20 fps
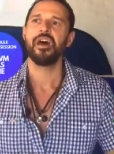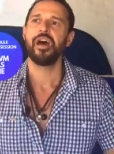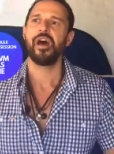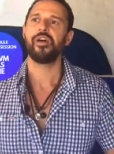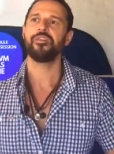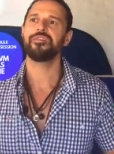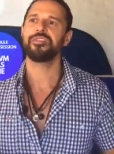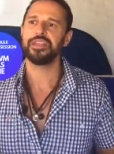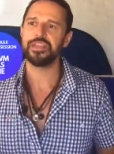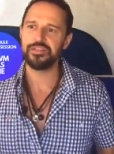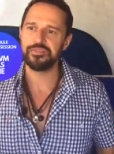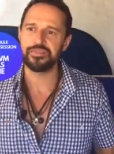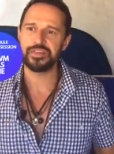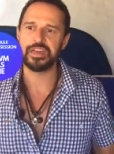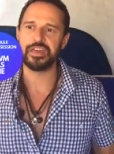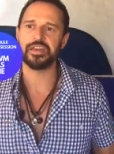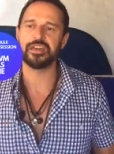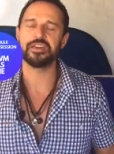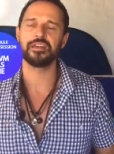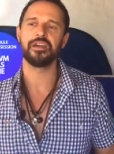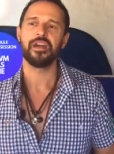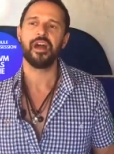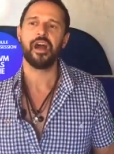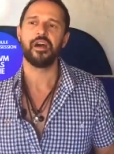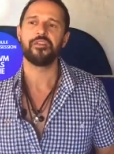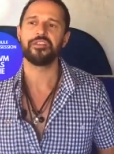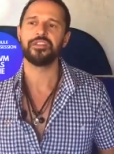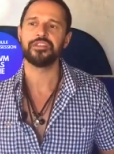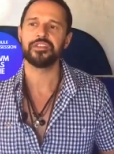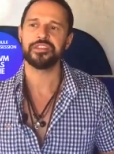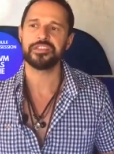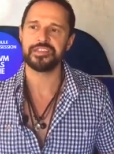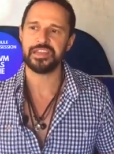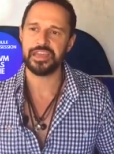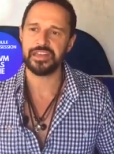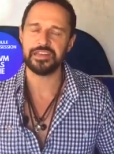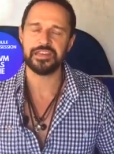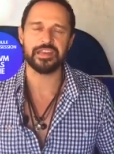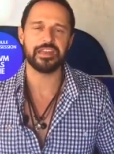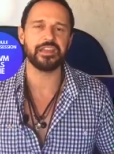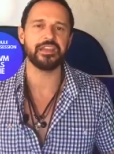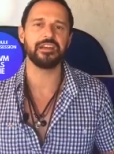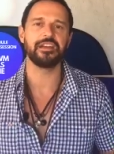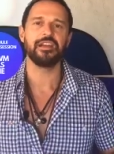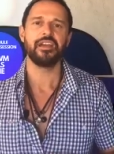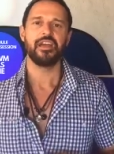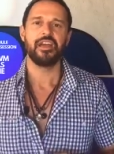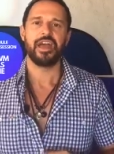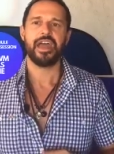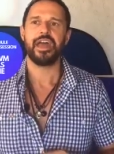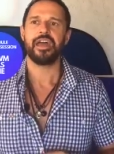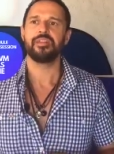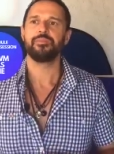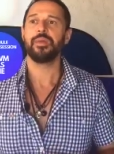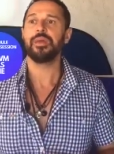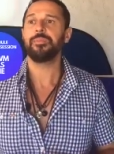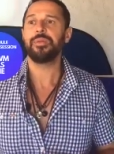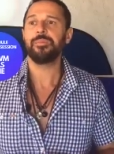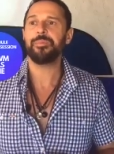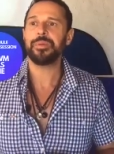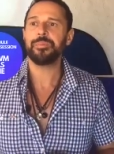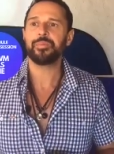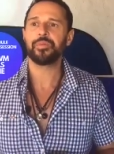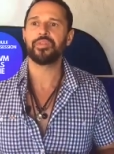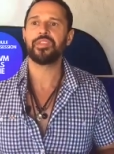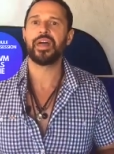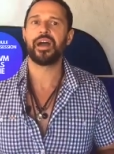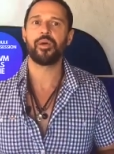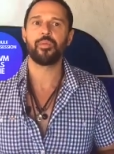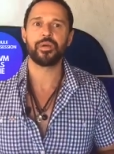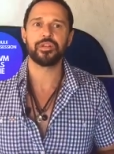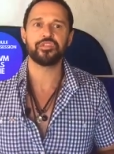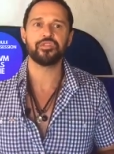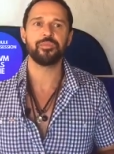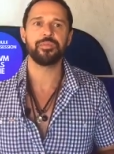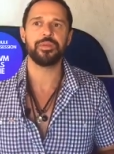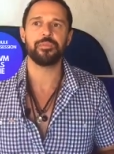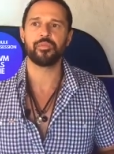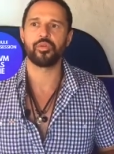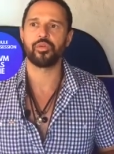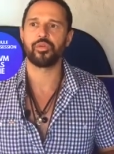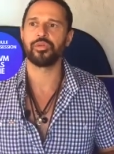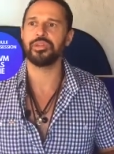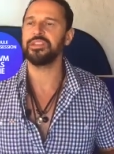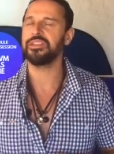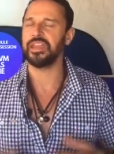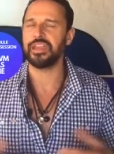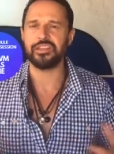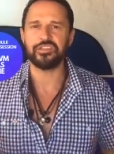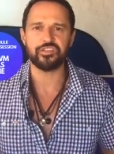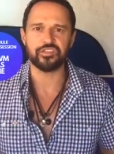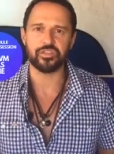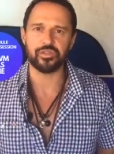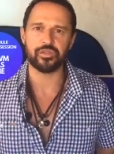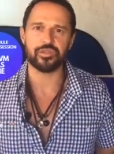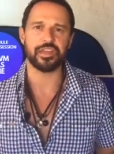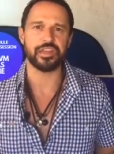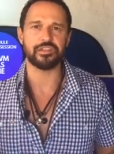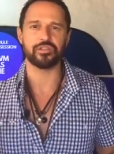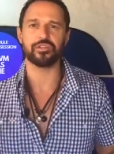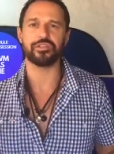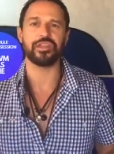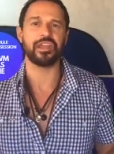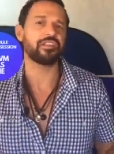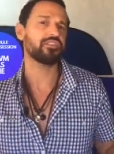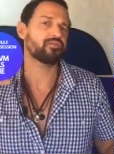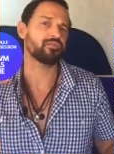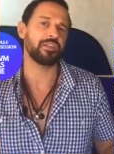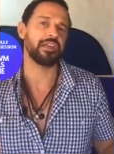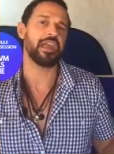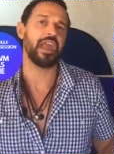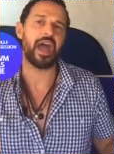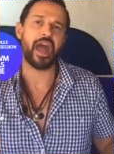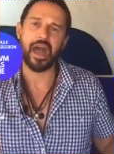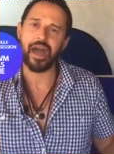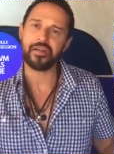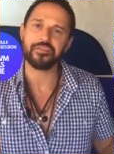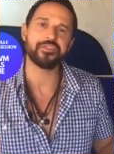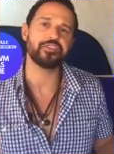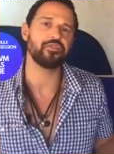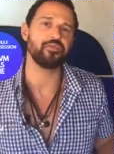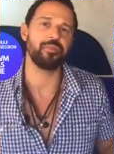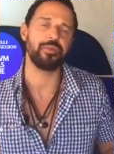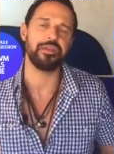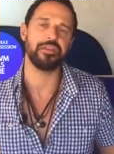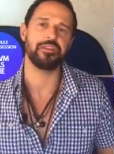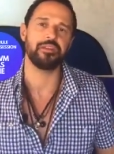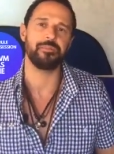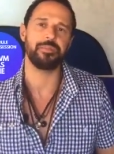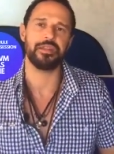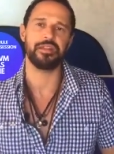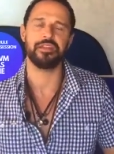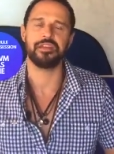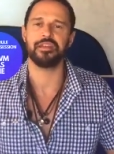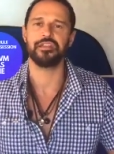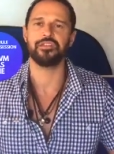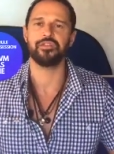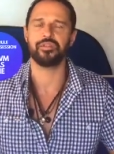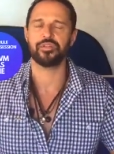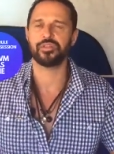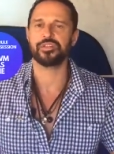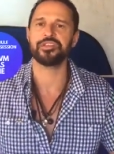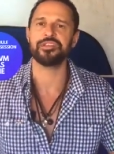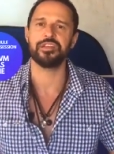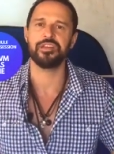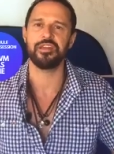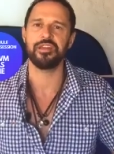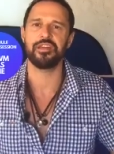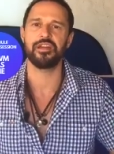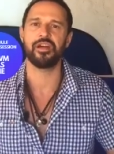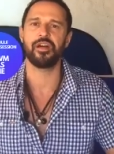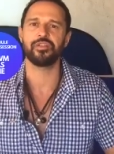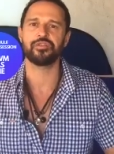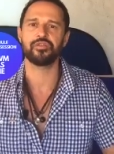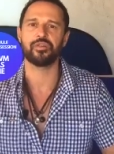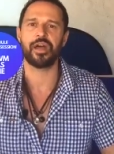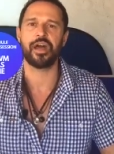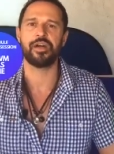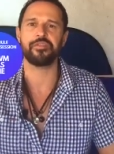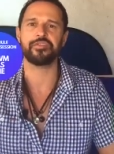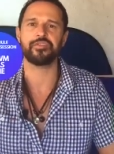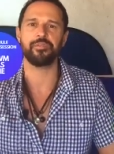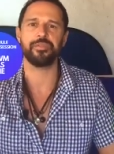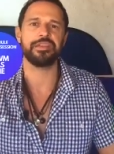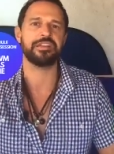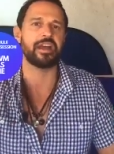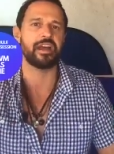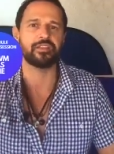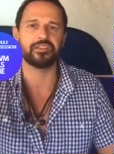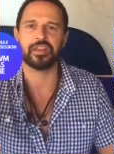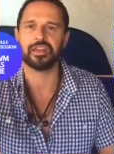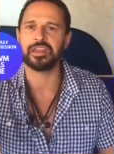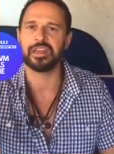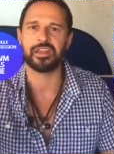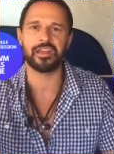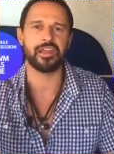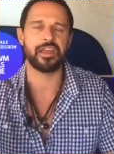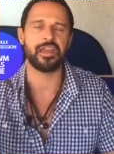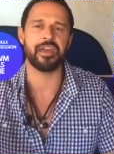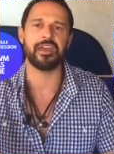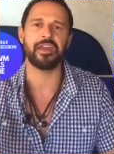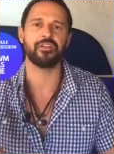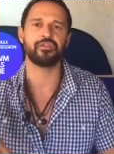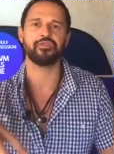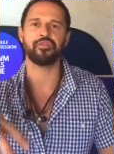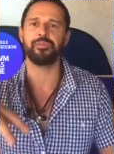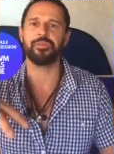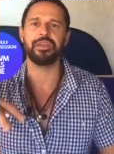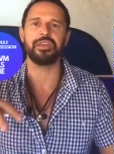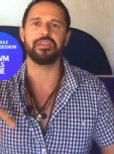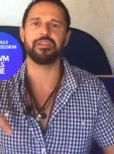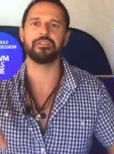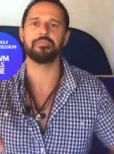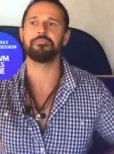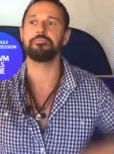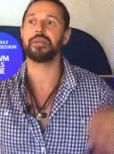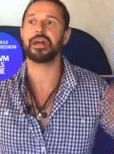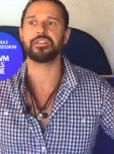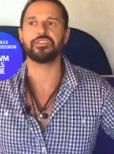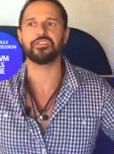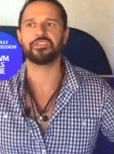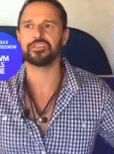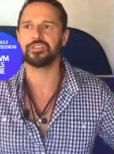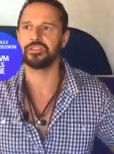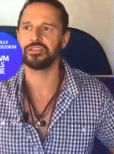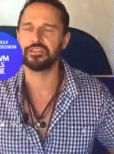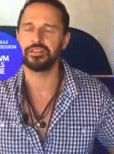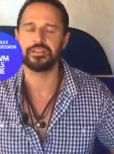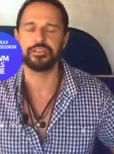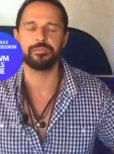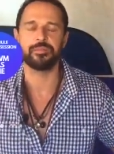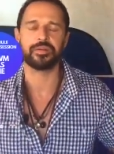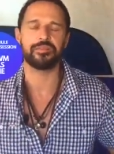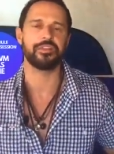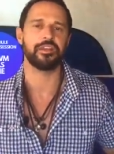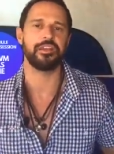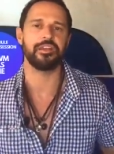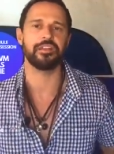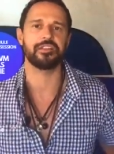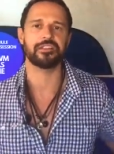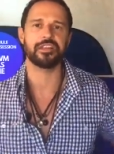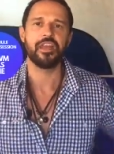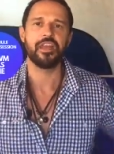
of living, of understanding. And maybe people now want to be more in nature. They don't necessarily have to be in a building in New York City, or to have to be downtown LA, or to be in a mansion in Beverly Hills.